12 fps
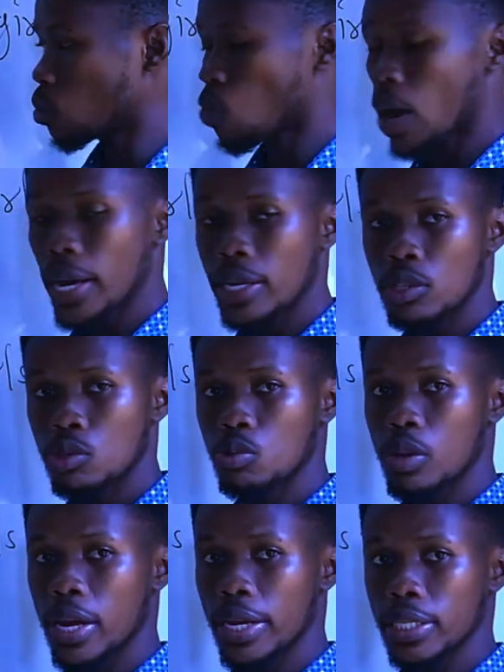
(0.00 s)
y is
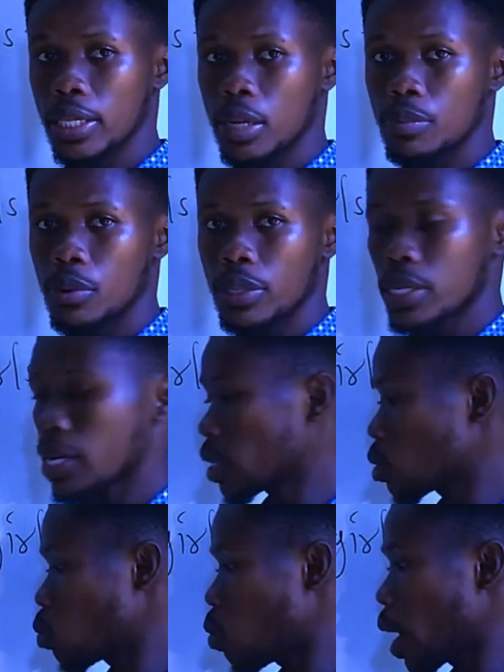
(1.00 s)
to x can be written
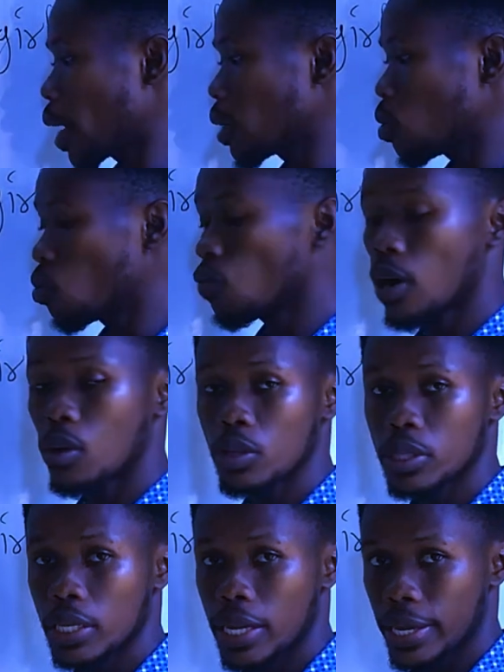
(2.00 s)
as y over
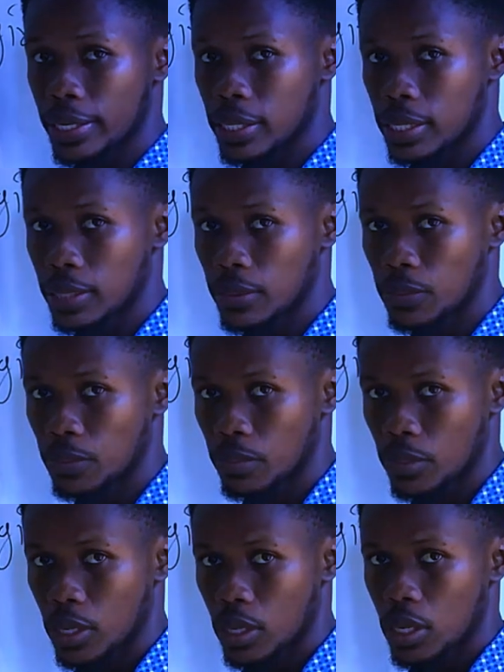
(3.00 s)
what? X.
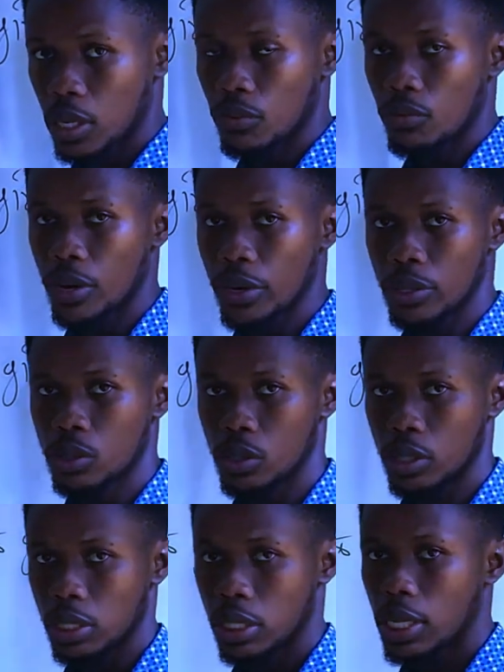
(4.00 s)
Very
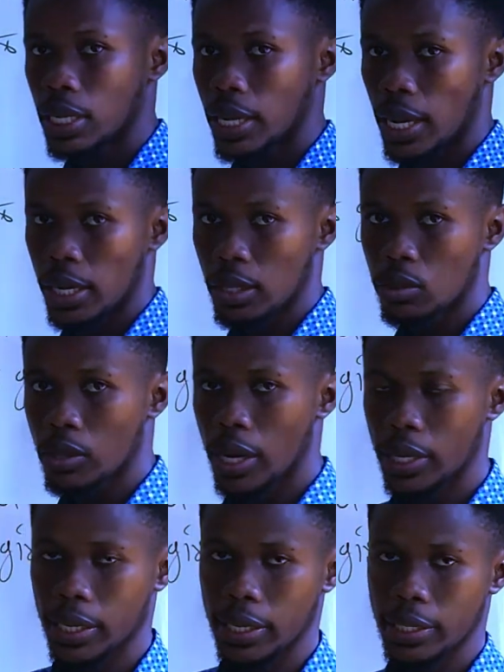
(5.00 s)
good. Now let's look
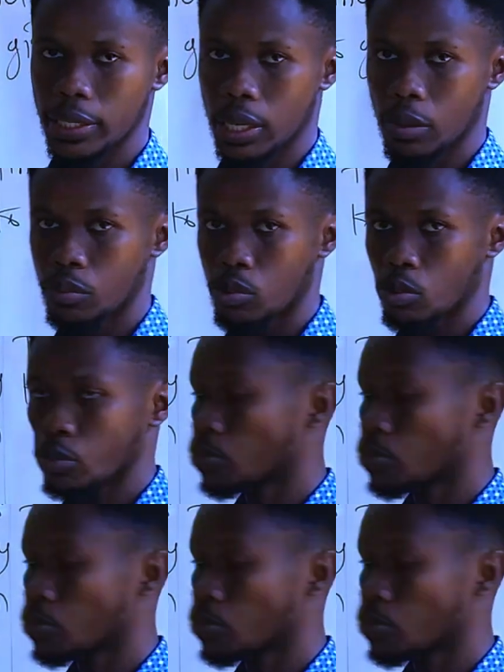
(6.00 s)
at an example.